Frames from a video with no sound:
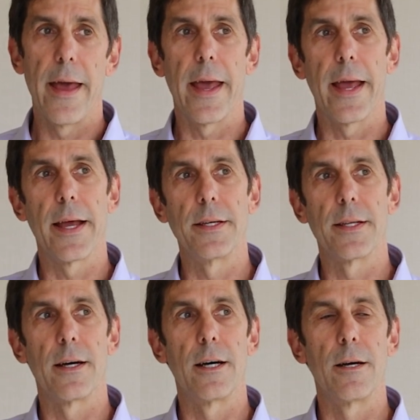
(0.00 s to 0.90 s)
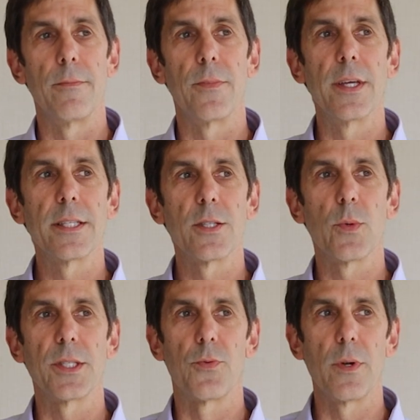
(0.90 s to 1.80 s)
And this is
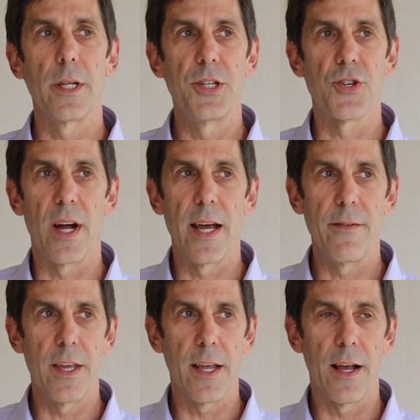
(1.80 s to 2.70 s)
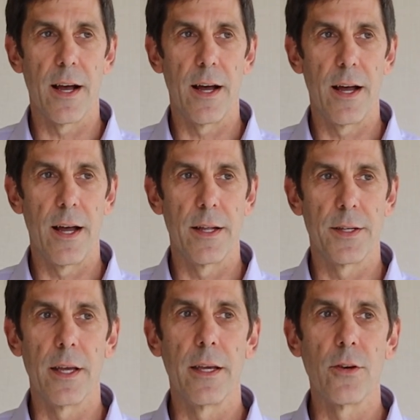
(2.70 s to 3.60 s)
what's really driving,
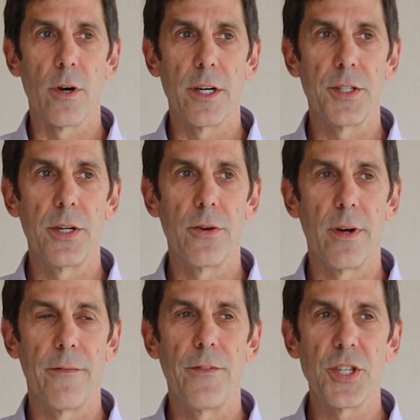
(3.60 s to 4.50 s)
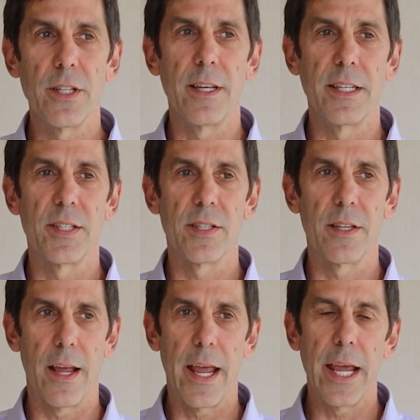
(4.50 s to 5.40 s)
in order to efficiently
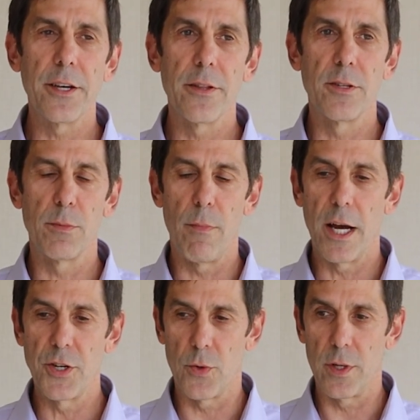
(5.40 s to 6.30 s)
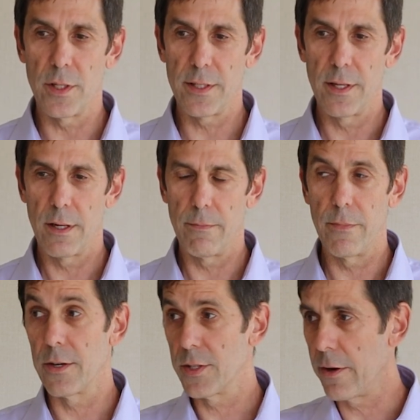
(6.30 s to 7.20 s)
handle those models, in